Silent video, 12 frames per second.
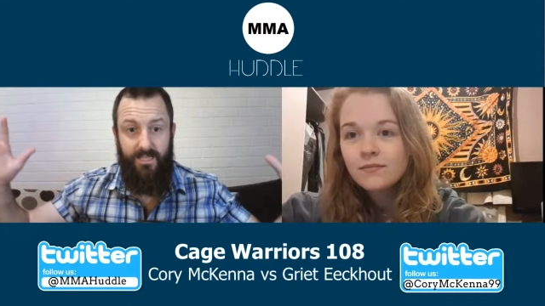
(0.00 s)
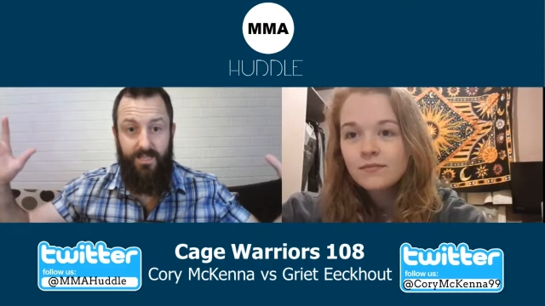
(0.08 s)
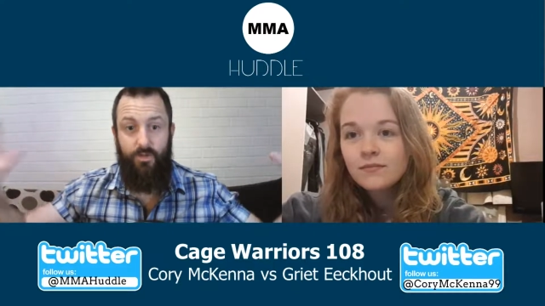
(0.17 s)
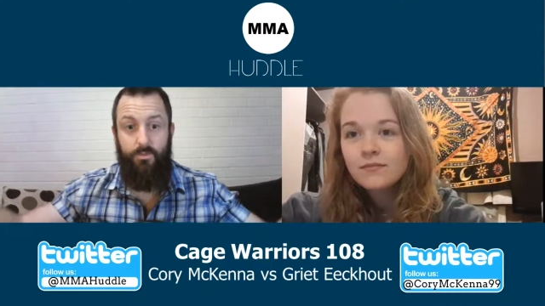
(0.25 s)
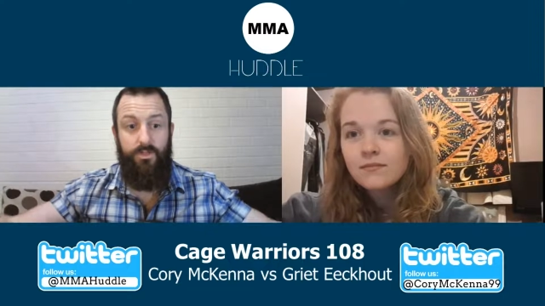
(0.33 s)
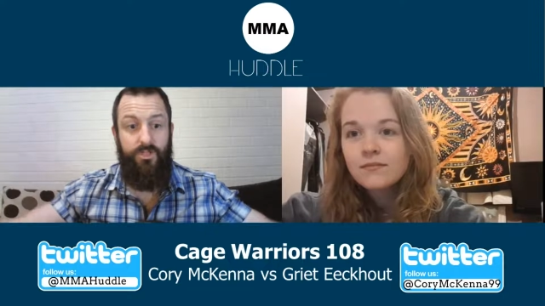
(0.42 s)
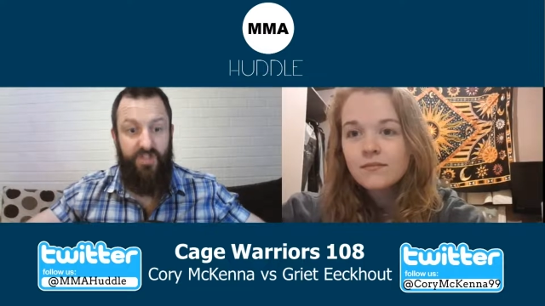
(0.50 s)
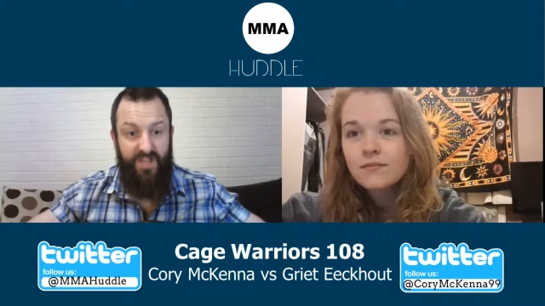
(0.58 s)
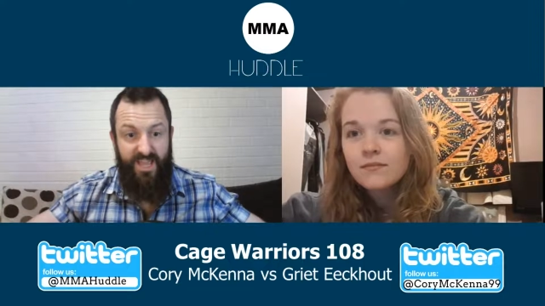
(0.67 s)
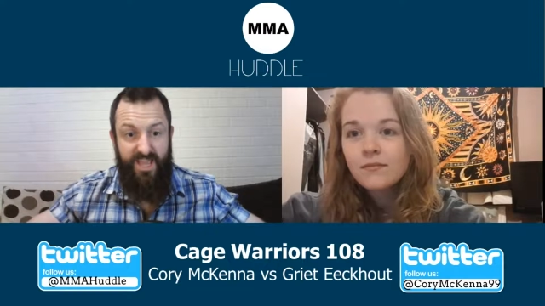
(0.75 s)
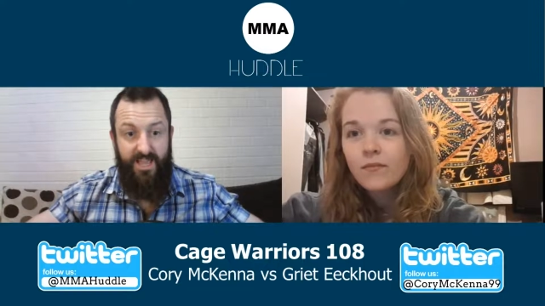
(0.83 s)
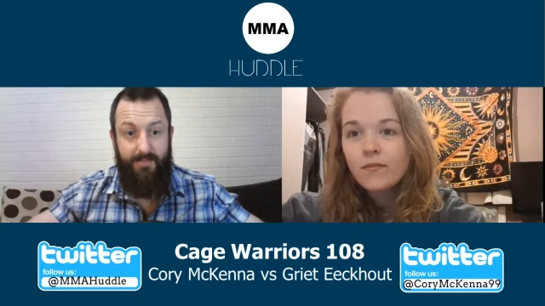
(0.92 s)
Speaker 1: They're doing the
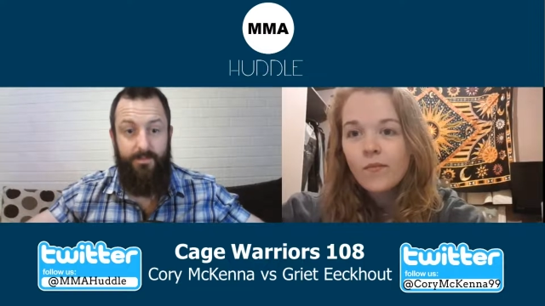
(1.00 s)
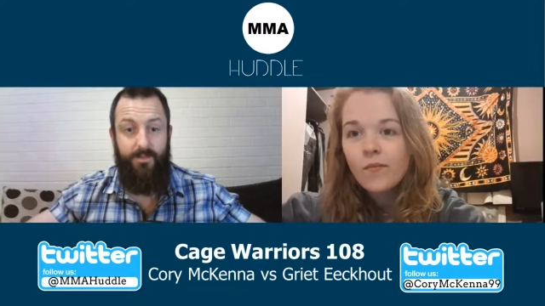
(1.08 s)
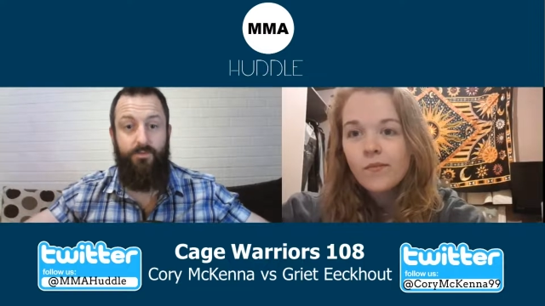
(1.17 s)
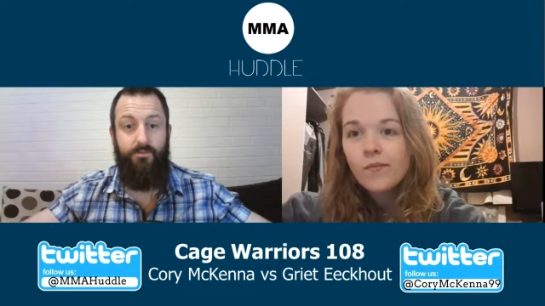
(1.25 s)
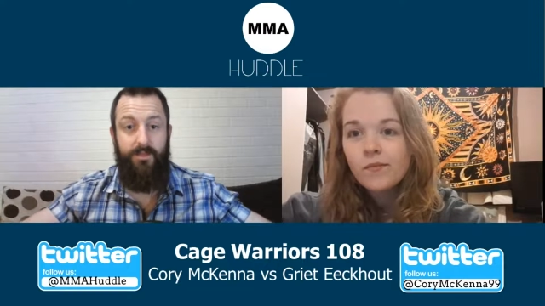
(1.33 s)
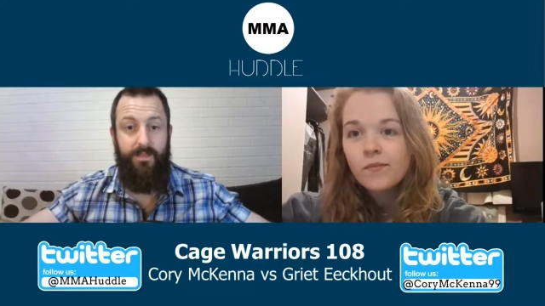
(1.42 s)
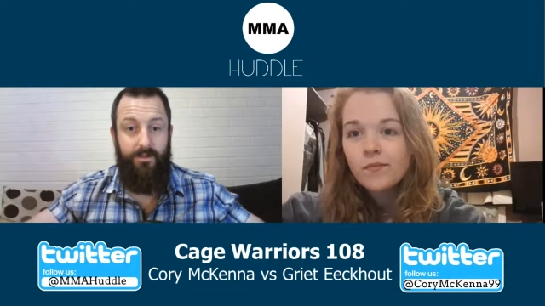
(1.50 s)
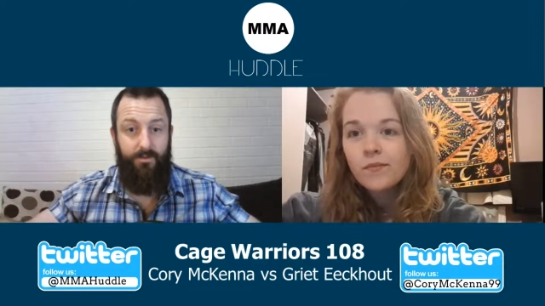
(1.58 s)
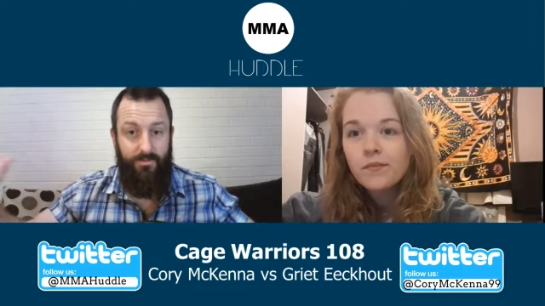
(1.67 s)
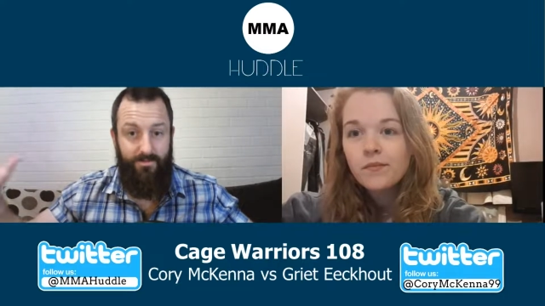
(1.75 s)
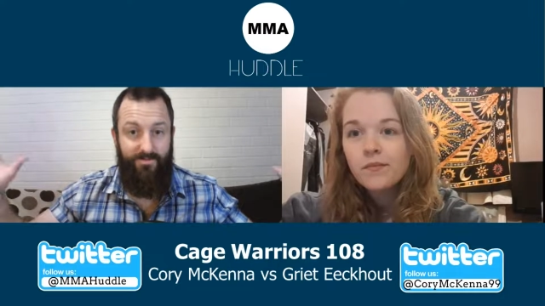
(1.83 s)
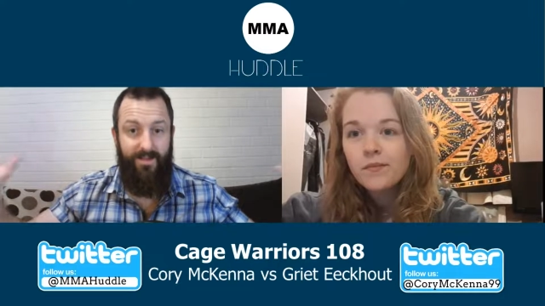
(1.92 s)
gym, they're doing,
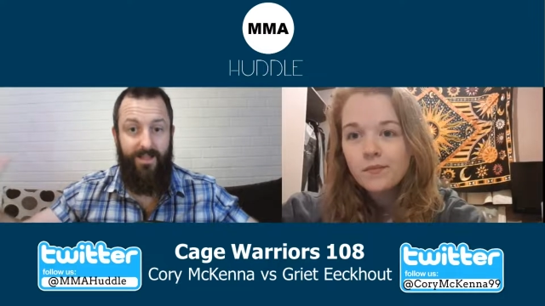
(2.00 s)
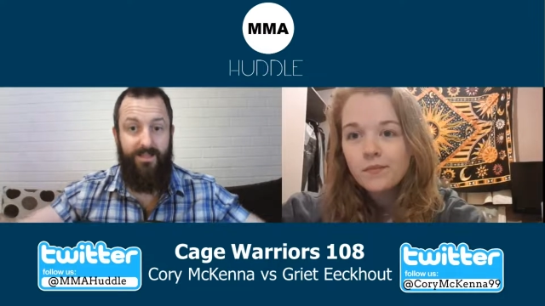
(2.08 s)
you know, the